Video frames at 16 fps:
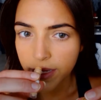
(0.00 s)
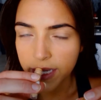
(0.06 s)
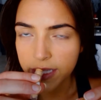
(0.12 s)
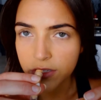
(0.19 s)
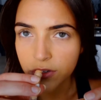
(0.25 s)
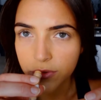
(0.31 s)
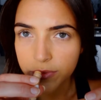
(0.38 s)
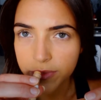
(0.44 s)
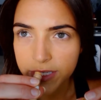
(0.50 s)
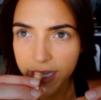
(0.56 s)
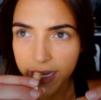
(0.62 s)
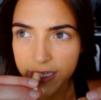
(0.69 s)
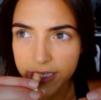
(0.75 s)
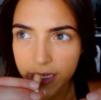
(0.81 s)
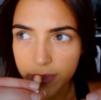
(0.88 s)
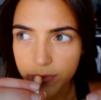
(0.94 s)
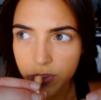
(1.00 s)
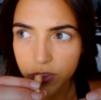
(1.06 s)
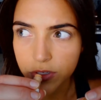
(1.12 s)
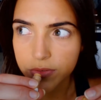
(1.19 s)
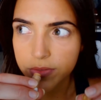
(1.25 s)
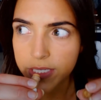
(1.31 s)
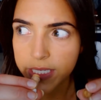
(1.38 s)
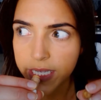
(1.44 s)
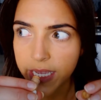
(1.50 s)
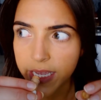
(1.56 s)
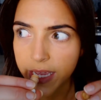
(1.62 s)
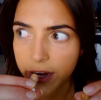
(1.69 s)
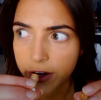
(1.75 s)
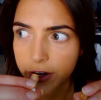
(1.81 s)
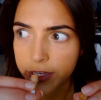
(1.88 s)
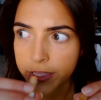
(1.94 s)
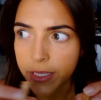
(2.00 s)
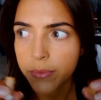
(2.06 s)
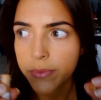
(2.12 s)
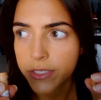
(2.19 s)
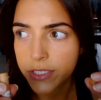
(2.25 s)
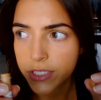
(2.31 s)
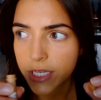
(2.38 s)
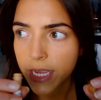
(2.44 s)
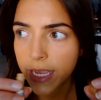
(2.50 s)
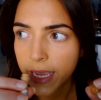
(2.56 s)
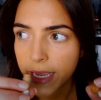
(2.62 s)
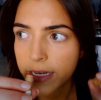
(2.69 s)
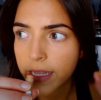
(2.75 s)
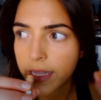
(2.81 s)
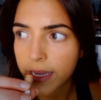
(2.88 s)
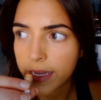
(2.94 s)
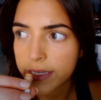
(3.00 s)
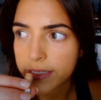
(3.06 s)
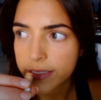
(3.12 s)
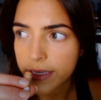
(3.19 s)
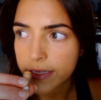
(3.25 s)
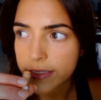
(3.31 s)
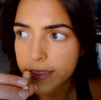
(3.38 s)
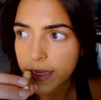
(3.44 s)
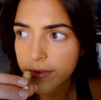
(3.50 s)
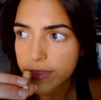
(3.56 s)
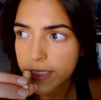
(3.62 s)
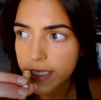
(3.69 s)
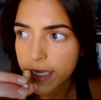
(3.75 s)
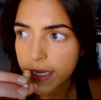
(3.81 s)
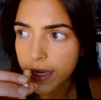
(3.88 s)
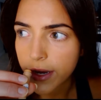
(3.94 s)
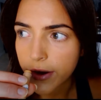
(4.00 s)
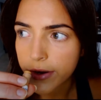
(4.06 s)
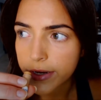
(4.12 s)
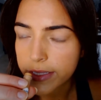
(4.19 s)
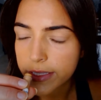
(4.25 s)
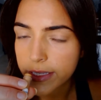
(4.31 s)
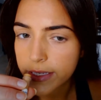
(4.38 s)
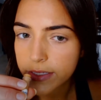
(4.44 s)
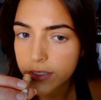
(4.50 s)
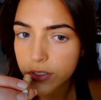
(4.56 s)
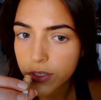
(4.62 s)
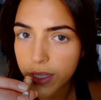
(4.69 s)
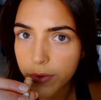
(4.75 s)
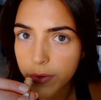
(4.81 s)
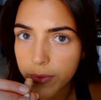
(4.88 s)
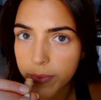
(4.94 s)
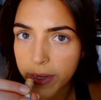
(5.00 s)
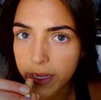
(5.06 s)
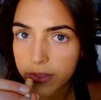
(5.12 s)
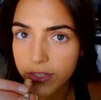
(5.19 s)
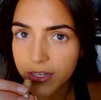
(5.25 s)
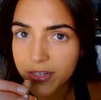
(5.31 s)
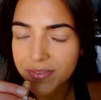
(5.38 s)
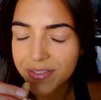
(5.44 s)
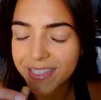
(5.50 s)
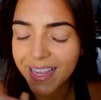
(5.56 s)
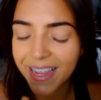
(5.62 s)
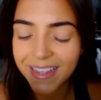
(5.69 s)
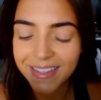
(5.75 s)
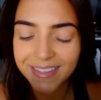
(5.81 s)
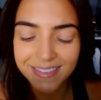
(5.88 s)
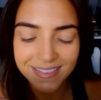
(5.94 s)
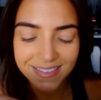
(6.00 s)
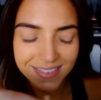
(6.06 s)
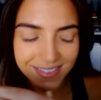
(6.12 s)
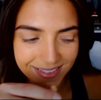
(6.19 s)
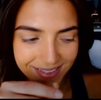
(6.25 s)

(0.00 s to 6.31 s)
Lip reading: It's almost like some sort of skincare in there, which again, like it does have a skincare in there, so that would make a lot of sense.